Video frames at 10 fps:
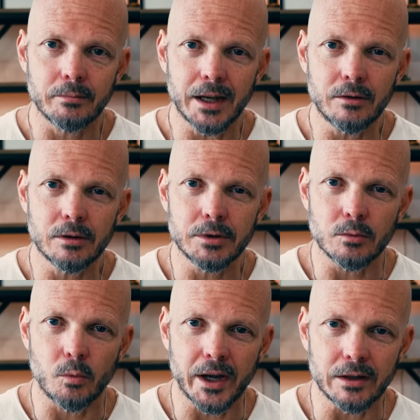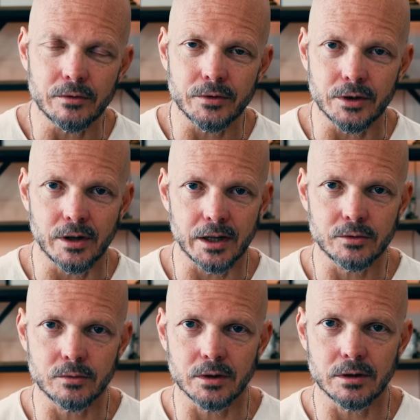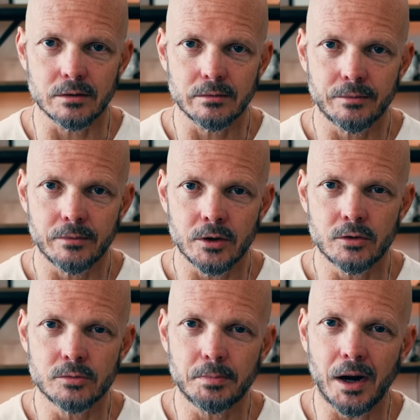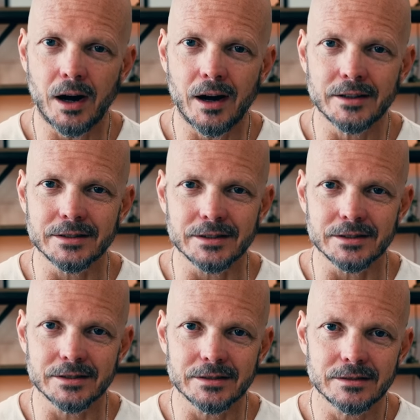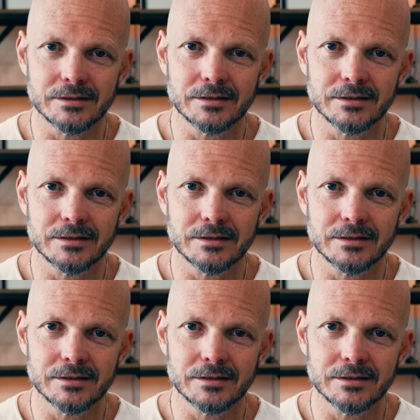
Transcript: Make women wait for your next word. Use pauses.